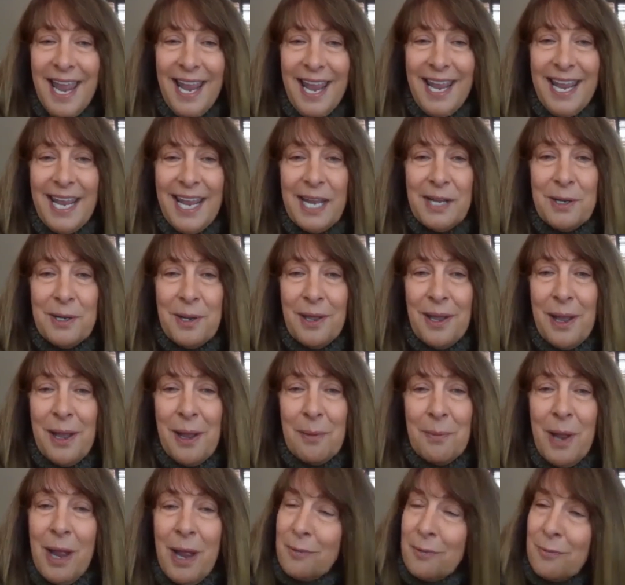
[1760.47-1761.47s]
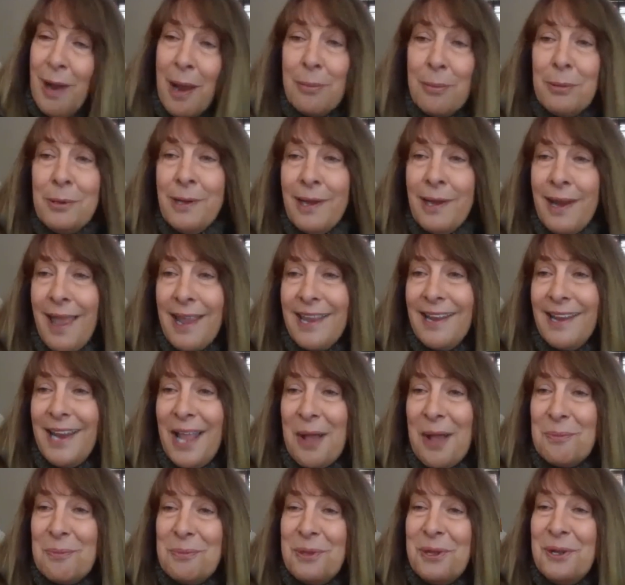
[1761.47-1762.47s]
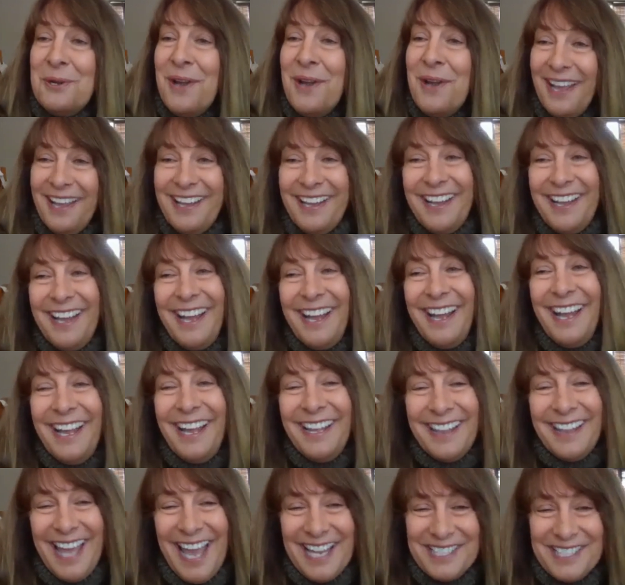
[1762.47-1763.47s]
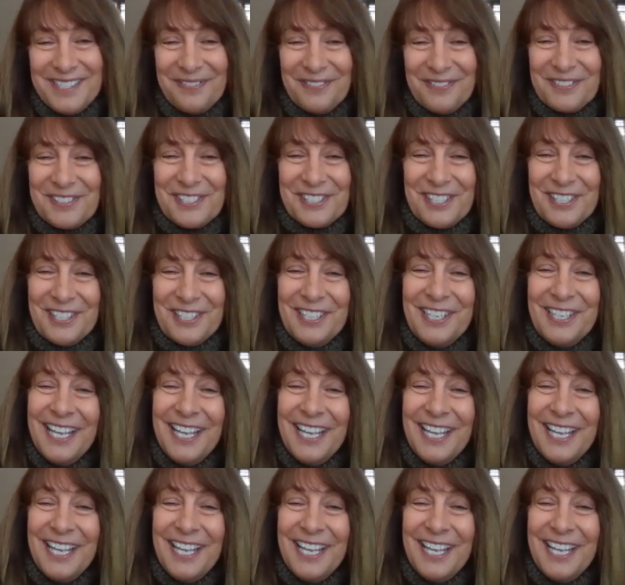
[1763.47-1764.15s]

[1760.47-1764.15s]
And Robert and I can help you. That's for sure.